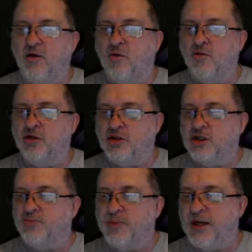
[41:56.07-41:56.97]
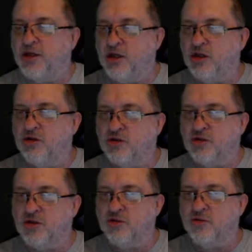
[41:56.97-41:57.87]
or it's just being used
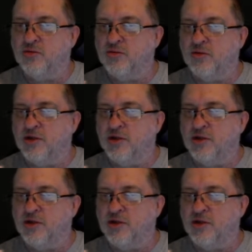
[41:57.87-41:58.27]
to